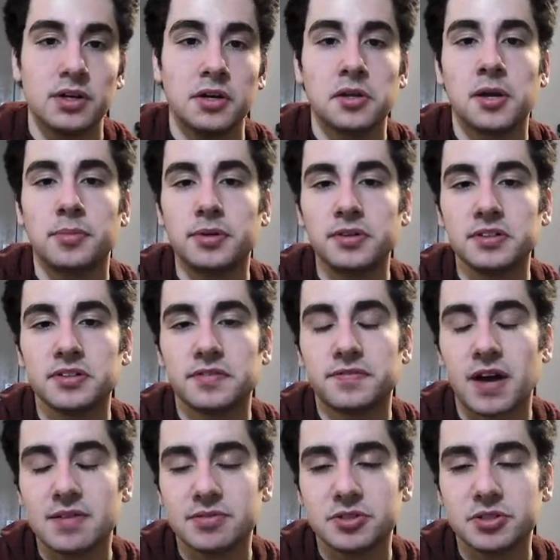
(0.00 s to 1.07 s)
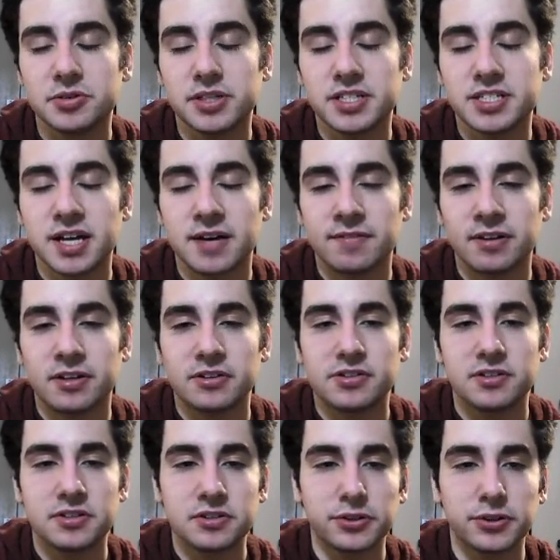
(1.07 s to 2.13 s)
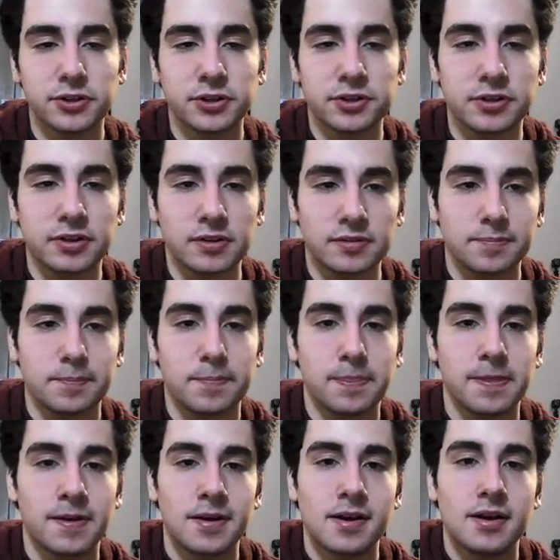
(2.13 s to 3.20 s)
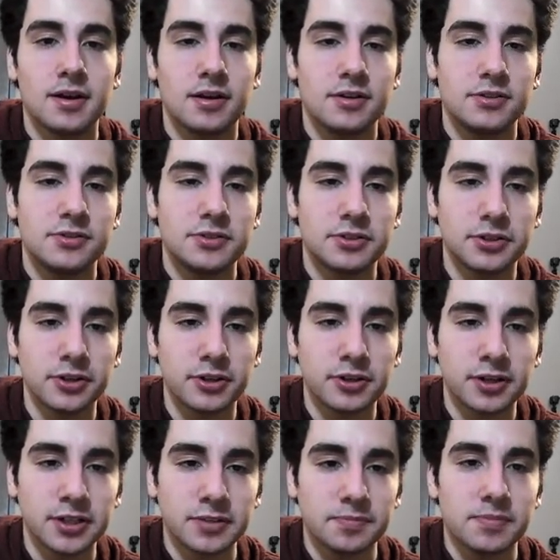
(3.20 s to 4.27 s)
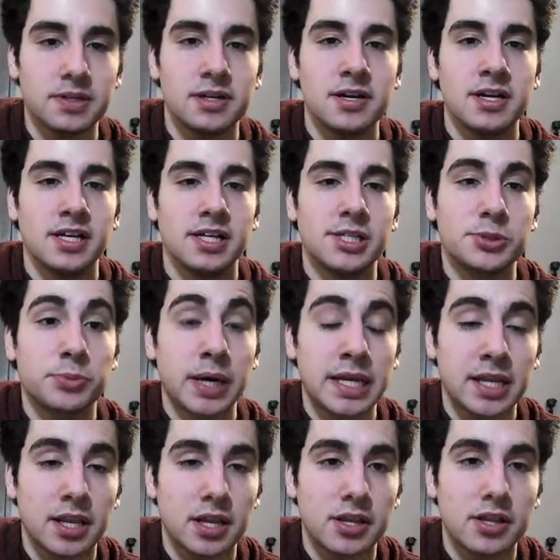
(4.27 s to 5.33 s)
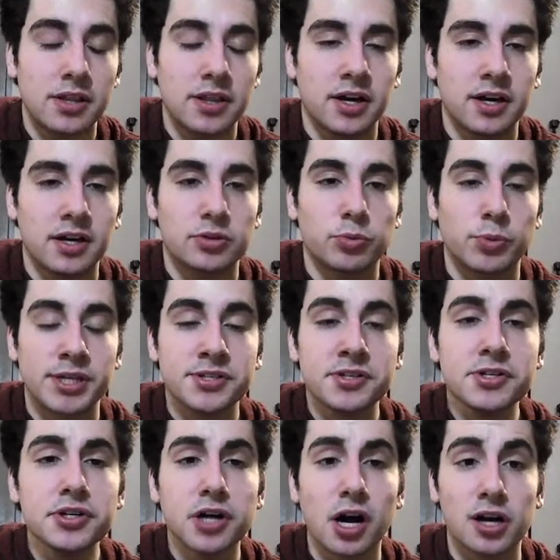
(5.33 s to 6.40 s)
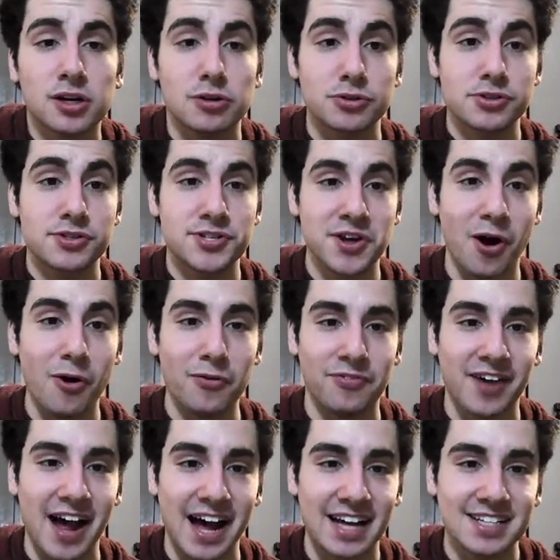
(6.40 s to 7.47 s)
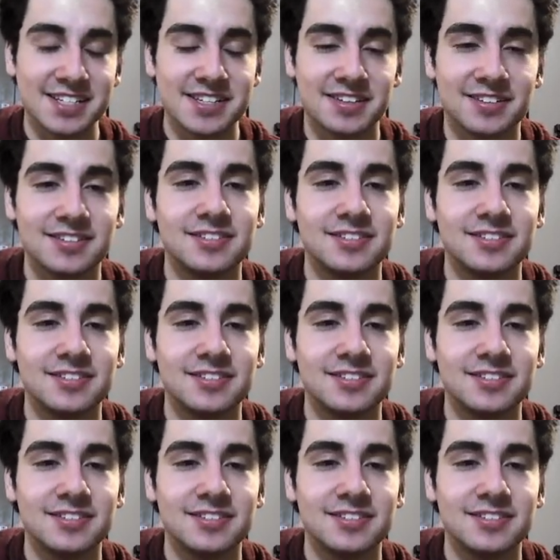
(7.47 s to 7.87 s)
Number 527, skirt. Skirt is when the wheels on your car go so fast.